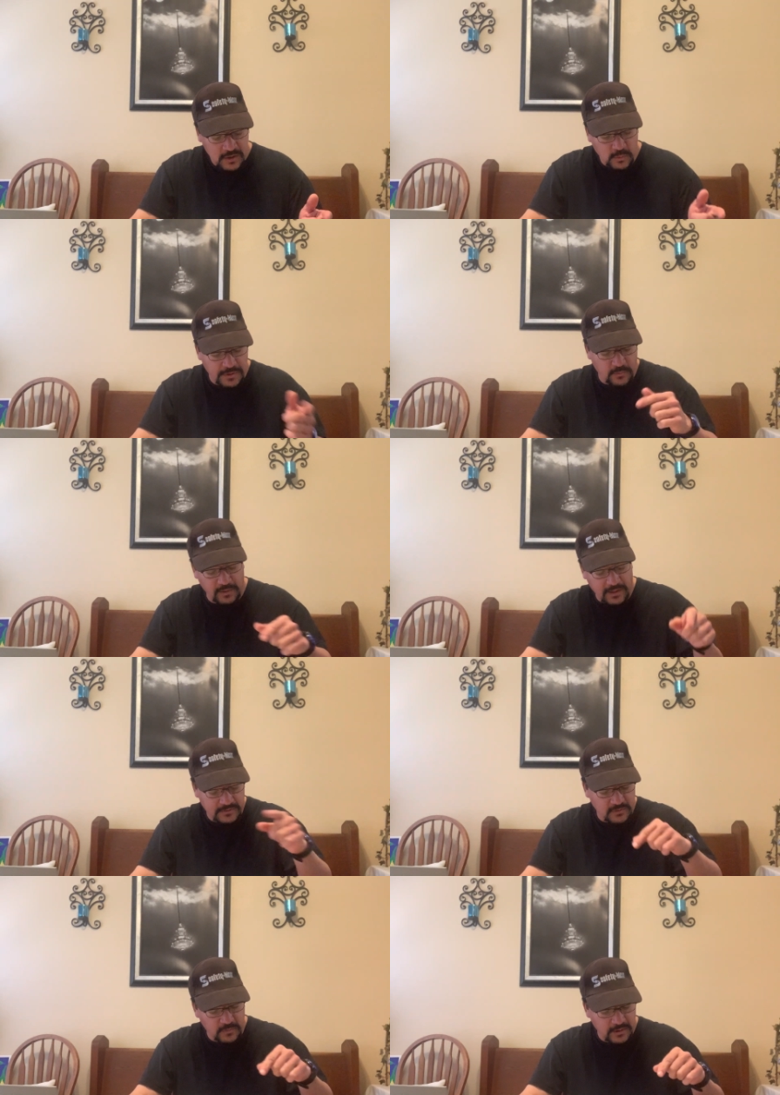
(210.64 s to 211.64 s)
where the
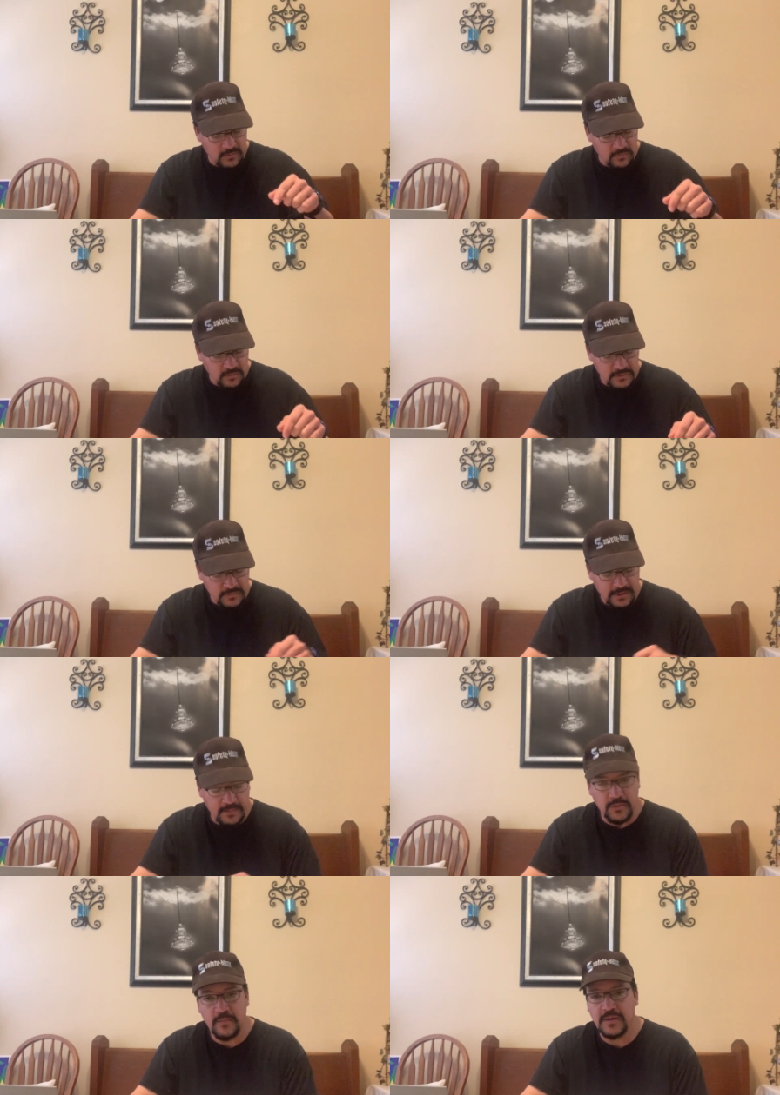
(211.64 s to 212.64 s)
reluctor wheel moves around the
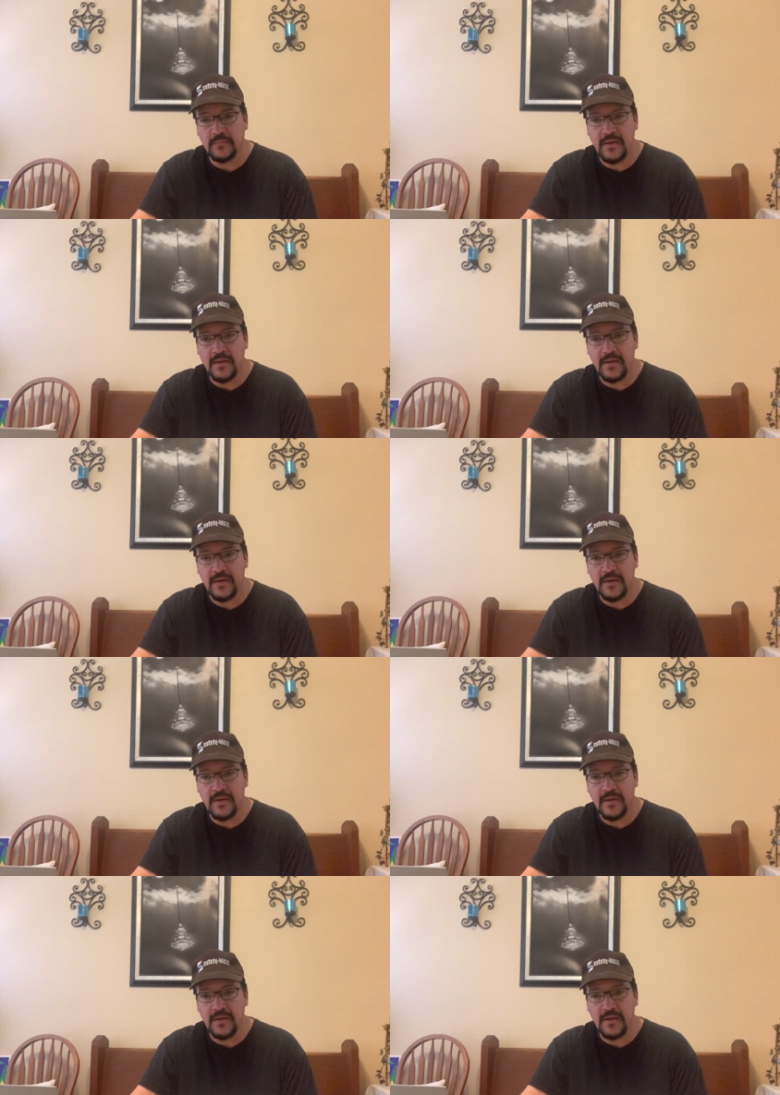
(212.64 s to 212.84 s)
permanent